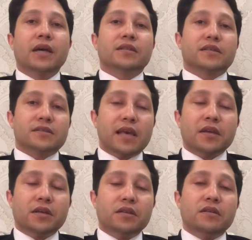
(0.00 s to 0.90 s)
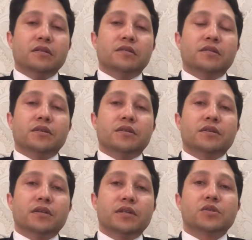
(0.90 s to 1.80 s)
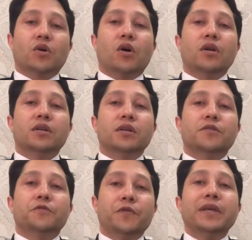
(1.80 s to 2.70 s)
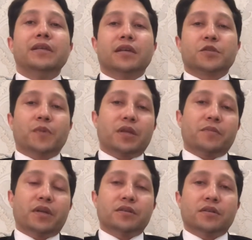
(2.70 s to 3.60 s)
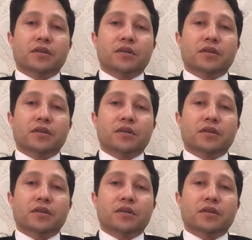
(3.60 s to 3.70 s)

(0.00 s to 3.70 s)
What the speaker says: The second is called field experiment.